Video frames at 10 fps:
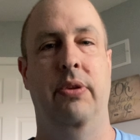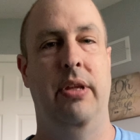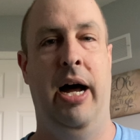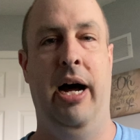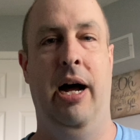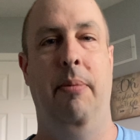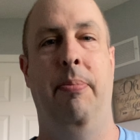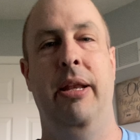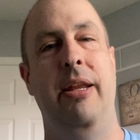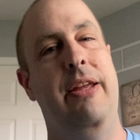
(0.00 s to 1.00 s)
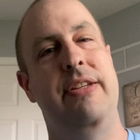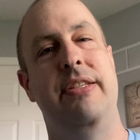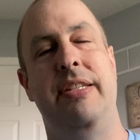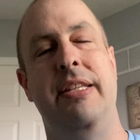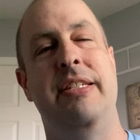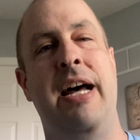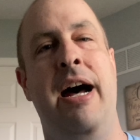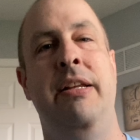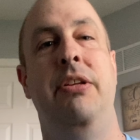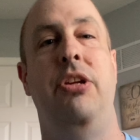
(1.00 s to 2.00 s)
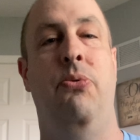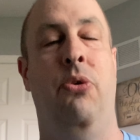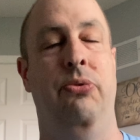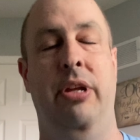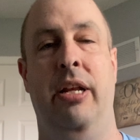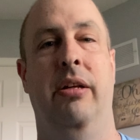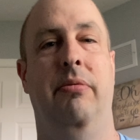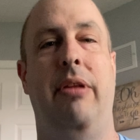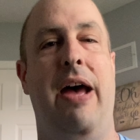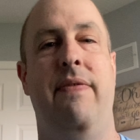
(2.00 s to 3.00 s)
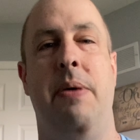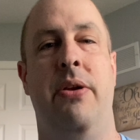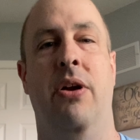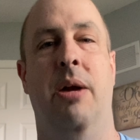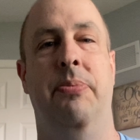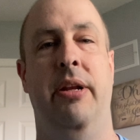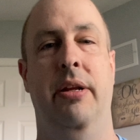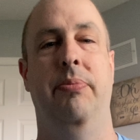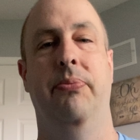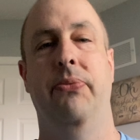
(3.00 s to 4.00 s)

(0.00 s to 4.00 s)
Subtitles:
but since it's inside, you won't need to have it battery operated.